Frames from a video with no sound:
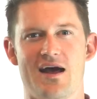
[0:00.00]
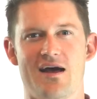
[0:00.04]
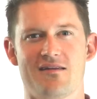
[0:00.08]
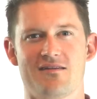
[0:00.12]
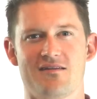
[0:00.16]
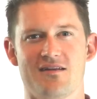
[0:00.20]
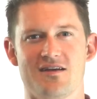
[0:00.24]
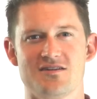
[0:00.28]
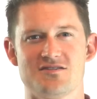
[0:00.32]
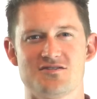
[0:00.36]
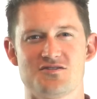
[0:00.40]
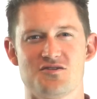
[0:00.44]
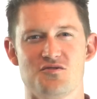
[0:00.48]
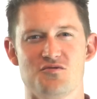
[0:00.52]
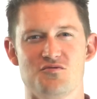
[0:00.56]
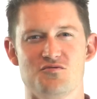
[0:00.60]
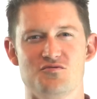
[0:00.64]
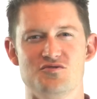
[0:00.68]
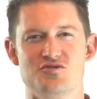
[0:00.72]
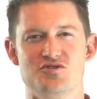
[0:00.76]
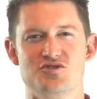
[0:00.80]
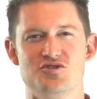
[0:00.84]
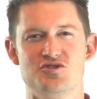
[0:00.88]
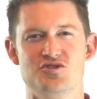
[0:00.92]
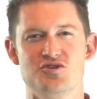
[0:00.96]
athletes
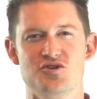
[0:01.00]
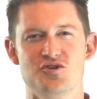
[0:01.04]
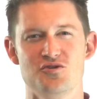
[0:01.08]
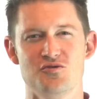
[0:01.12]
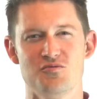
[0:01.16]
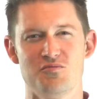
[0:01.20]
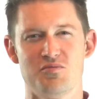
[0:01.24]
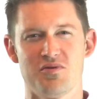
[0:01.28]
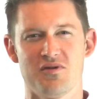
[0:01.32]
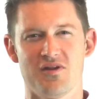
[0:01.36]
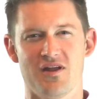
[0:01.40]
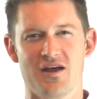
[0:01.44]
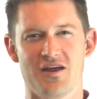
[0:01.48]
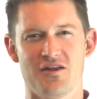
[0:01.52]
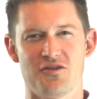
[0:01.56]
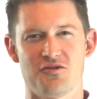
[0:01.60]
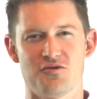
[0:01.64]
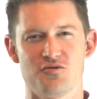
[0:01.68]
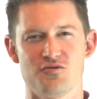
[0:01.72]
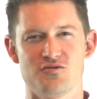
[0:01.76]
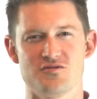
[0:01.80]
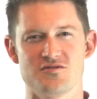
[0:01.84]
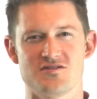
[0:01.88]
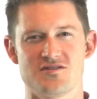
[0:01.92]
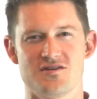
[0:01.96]
who do play
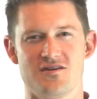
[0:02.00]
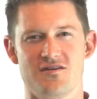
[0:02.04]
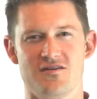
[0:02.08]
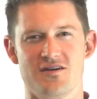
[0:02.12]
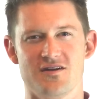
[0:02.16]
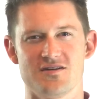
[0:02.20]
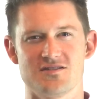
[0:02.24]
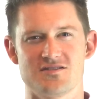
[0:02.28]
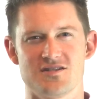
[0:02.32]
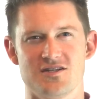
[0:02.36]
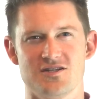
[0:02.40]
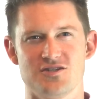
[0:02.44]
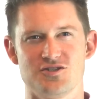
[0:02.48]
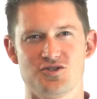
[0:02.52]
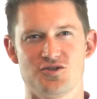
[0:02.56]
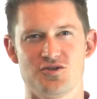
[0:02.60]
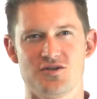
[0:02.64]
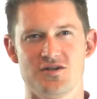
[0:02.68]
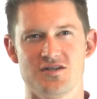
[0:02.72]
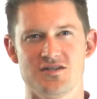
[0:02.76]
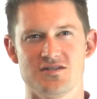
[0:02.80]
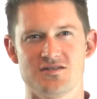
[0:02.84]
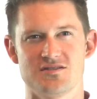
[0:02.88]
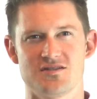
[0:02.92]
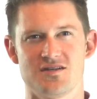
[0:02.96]
through serious
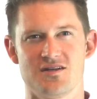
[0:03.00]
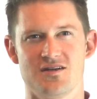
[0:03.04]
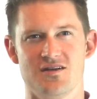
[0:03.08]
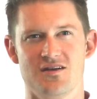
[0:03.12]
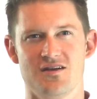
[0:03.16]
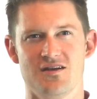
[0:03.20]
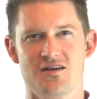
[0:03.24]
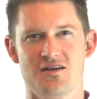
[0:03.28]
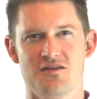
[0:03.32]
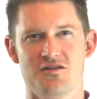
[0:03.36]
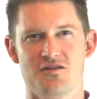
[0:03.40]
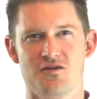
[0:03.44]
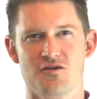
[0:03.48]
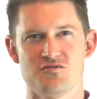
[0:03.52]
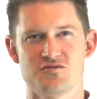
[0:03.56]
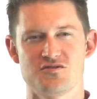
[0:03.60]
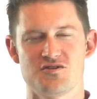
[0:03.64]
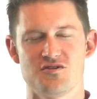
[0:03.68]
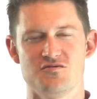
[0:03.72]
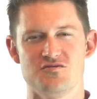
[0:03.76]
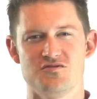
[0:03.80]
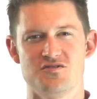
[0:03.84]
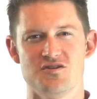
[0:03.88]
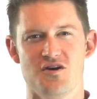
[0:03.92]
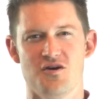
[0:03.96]
injuries, those
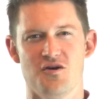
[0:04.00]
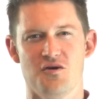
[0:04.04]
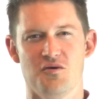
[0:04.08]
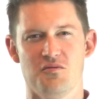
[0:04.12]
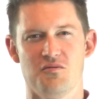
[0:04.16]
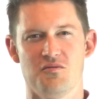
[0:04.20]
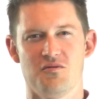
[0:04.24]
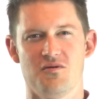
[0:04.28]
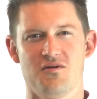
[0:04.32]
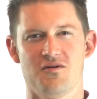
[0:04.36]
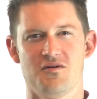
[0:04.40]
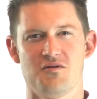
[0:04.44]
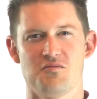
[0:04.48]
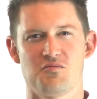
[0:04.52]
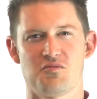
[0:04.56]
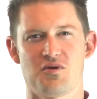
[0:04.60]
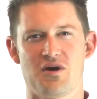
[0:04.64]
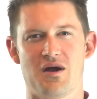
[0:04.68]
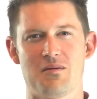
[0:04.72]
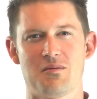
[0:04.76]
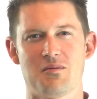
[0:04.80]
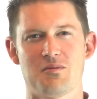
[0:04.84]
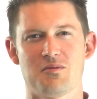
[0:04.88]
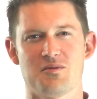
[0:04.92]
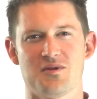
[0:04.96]
who don't
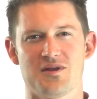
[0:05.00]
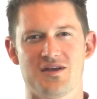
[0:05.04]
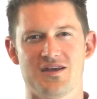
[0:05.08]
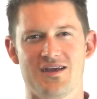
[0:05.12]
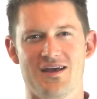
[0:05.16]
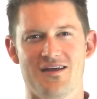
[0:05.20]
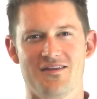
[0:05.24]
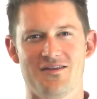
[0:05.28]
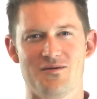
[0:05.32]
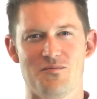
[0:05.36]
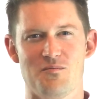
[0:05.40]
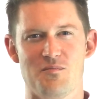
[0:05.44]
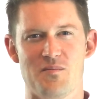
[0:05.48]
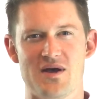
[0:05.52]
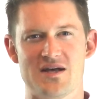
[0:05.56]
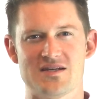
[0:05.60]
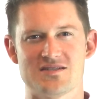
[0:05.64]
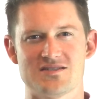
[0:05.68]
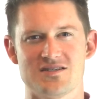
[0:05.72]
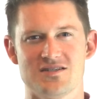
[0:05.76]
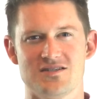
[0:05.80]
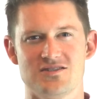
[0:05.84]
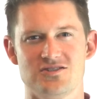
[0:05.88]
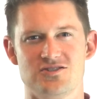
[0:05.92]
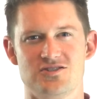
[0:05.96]
probably get the
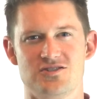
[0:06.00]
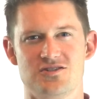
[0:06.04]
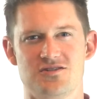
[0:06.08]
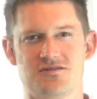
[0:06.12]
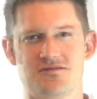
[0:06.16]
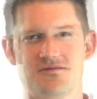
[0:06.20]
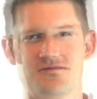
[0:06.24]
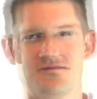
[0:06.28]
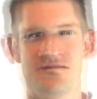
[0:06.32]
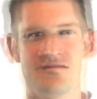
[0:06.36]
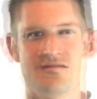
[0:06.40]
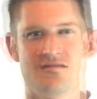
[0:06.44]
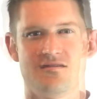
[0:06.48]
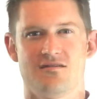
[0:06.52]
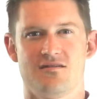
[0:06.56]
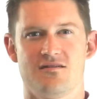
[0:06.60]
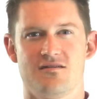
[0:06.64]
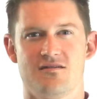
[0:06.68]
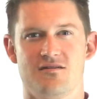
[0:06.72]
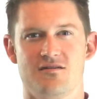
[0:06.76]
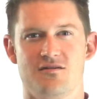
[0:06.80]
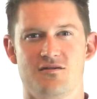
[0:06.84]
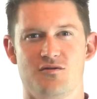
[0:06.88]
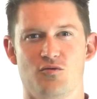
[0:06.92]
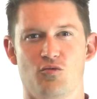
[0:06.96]
message.
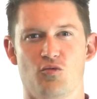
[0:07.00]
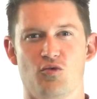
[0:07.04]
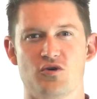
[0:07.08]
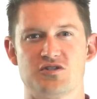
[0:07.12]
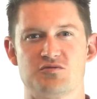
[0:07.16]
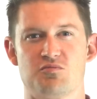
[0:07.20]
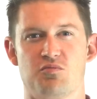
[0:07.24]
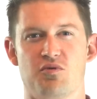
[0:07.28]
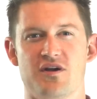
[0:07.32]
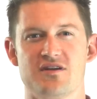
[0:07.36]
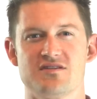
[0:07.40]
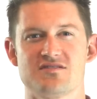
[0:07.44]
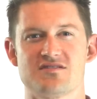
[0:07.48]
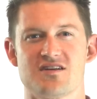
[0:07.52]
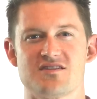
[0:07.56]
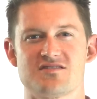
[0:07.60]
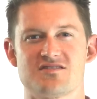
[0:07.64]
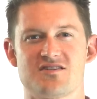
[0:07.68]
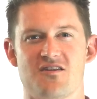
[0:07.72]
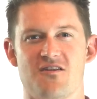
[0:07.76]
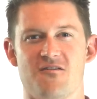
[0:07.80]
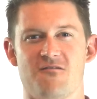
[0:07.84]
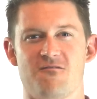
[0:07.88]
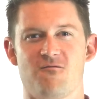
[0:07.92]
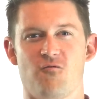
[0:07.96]
Which brings
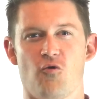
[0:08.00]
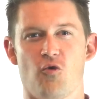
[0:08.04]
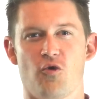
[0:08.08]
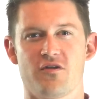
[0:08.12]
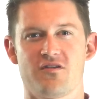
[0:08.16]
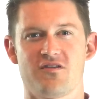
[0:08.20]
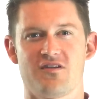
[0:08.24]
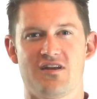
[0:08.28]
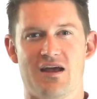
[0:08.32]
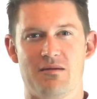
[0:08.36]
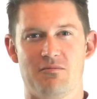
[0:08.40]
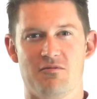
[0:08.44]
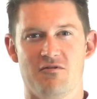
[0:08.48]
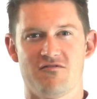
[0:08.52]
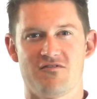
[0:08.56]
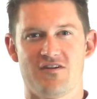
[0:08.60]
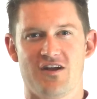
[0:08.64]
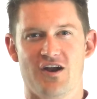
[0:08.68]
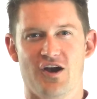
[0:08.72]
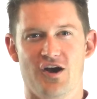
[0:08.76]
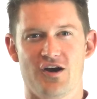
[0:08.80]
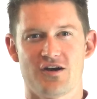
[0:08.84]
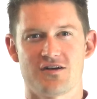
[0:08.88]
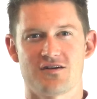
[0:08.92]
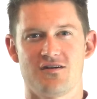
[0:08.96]
us to the 4th type of
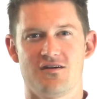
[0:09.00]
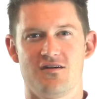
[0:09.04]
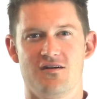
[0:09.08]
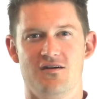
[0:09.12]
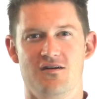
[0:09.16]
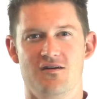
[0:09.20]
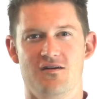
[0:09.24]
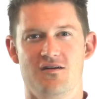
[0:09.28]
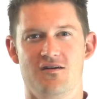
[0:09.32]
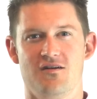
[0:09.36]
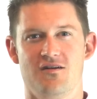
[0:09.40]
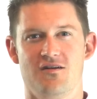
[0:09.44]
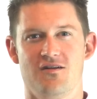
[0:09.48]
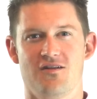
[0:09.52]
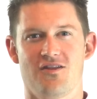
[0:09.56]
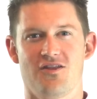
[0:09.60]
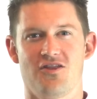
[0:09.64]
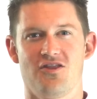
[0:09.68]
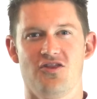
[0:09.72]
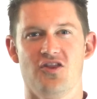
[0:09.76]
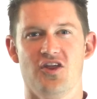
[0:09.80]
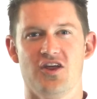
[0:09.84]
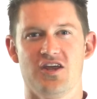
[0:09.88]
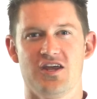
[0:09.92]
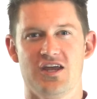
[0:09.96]
character,
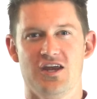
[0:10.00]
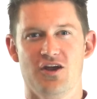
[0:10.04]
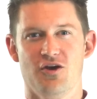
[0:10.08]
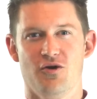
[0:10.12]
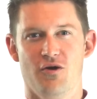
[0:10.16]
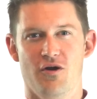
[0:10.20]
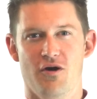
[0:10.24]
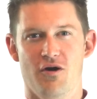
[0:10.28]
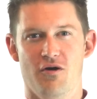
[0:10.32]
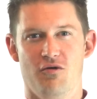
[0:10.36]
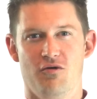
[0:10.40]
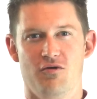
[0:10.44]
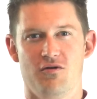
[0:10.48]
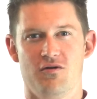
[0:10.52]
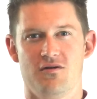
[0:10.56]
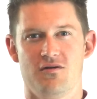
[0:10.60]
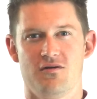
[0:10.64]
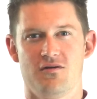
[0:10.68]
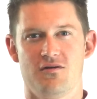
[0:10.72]
the hero.